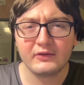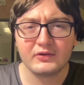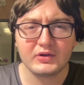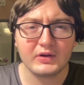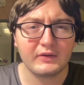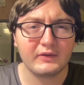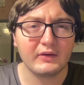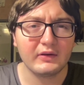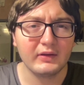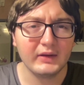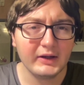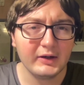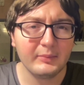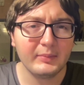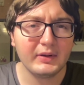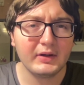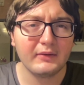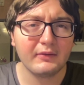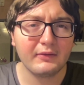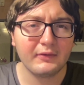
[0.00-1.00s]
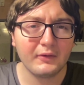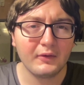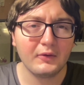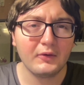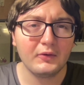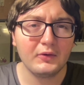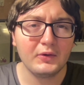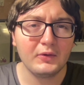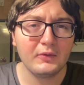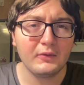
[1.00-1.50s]
just a little bit of
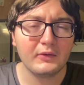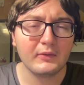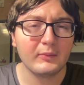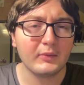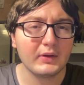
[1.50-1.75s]
SODO news in